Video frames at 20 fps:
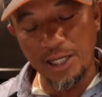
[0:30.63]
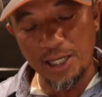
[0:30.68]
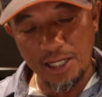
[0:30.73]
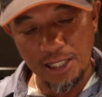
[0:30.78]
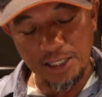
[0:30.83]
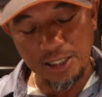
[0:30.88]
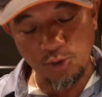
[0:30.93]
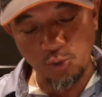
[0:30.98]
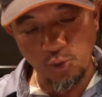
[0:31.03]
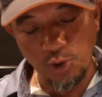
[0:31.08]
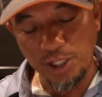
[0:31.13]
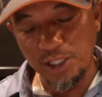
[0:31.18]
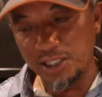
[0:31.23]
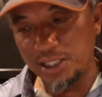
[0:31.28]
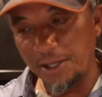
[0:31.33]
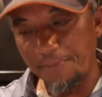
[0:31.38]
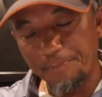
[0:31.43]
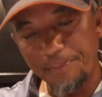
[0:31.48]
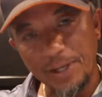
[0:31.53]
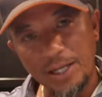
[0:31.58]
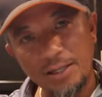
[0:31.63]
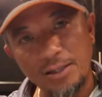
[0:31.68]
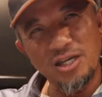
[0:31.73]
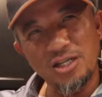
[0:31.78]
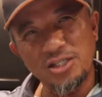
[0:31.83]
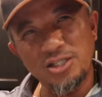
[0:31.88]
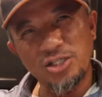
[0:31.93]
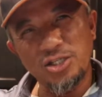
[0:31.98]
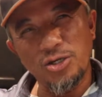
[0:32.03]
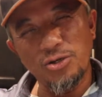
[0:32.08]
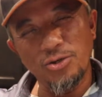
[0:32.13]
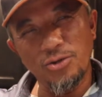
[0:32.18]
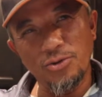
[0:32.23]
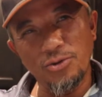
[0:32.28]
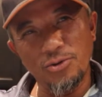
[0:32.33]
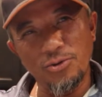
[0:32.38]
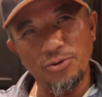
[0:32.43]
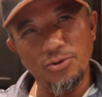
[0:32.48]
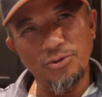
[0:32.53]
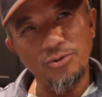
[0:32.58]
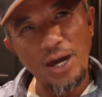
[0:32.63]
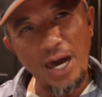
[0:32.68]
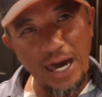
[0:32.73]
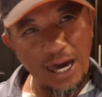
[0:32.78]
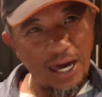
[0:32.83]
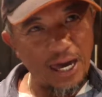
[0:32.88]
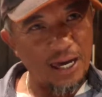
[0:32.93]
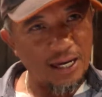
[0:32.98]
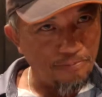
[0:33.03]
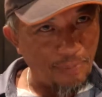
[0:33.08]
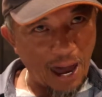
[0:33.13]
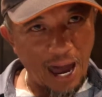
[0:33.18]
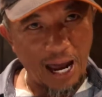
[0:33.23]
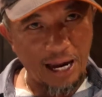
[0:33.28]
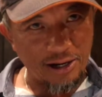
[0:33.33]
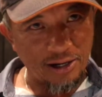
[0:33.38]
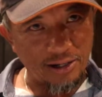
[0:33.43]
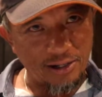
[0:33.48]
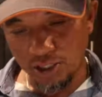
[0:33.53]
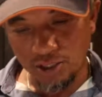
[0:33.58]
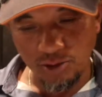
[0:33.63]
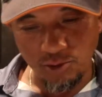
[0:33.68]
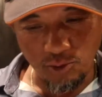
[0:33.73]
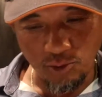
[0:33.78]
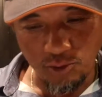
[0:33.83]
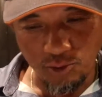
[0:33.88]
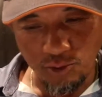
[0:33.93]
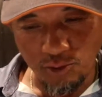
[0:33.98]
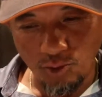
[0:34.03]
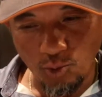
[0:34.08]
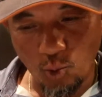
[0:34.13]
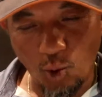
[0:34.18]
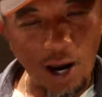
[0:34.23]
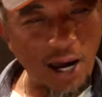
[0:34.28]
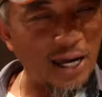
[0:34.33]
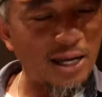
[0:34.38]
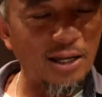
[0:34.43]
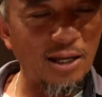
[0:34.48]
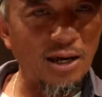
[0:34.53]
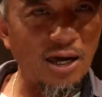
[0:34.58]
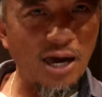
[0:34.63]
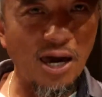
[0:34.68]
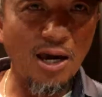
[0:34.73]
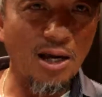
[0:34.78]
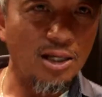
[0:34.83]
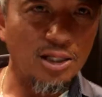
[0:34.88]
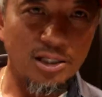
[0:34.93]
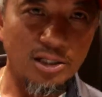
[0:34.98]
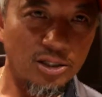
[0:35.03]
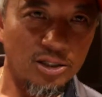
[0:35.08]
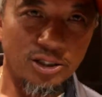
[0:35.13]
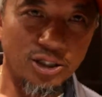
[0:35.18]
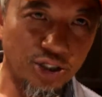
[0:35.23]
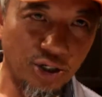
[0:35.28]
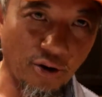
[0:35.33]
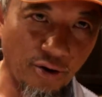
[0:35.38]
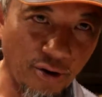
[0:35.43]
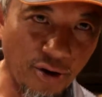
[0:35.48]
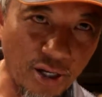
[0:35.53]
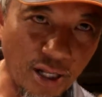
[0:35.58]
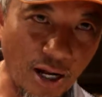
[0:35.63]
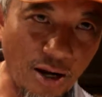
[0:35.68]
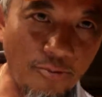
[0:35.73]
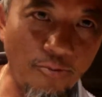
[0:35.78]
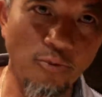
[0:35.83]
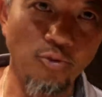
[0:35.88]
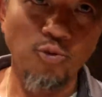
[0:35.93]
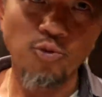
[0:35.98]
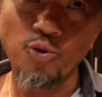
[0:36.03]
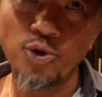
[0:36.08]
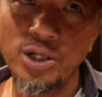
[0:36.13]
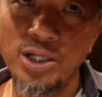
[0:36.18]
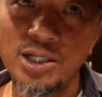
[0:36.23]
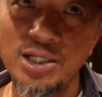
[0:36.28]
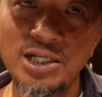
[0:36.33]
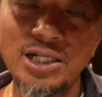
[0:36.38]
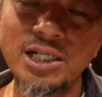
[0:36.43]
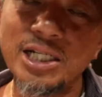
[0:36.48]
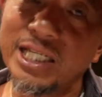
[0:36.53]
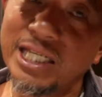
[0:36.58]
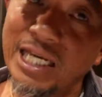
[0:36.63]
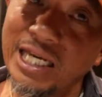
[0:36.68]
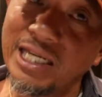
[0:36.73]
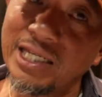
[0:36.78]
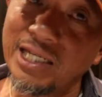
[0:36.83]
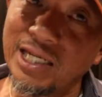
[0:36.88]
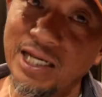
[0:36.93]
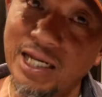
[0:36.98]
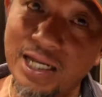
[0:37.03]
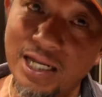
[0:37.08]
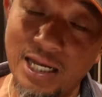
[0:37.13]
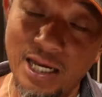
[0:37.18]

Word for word: is we dip it into egg batter. Just white egg stir it up with a little seasoning